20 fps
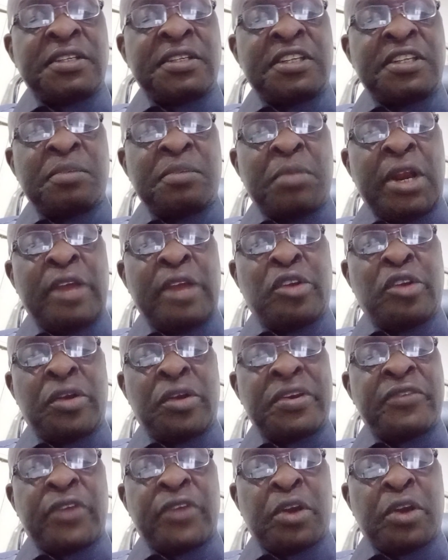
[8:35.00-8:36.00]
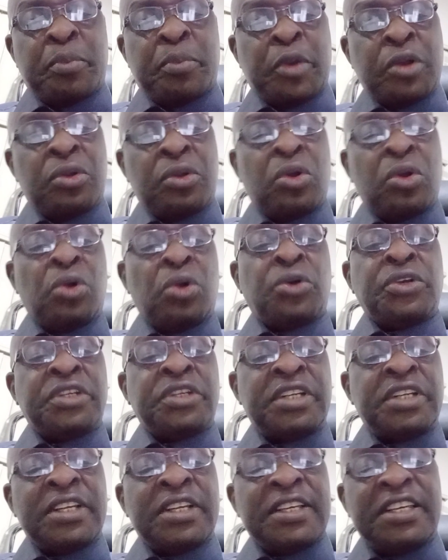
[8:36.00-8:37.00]
The Millennium Development
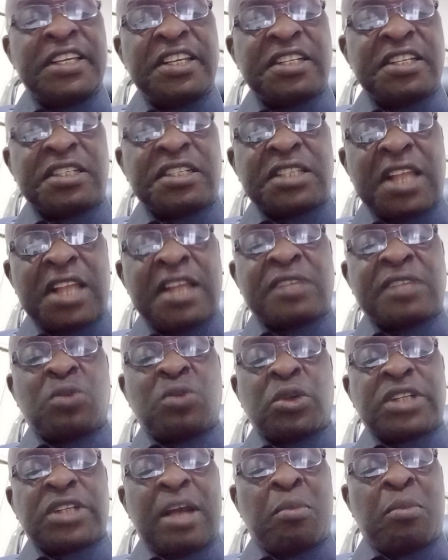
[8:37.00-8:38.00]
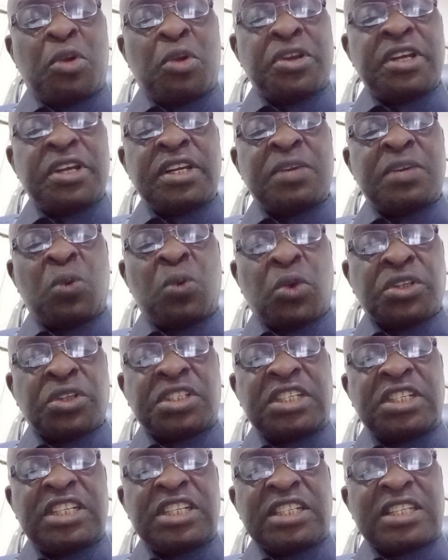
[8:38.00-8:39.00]
Goal, his state was
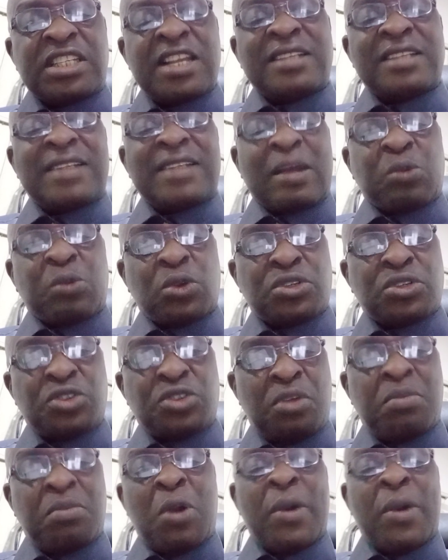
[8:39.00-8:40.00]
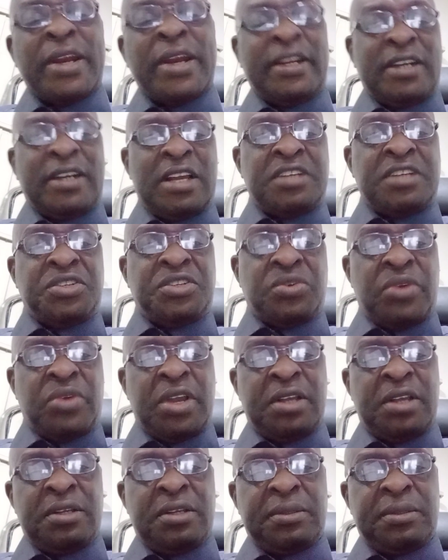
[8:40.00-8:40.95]
the state that was number one in Nigeria.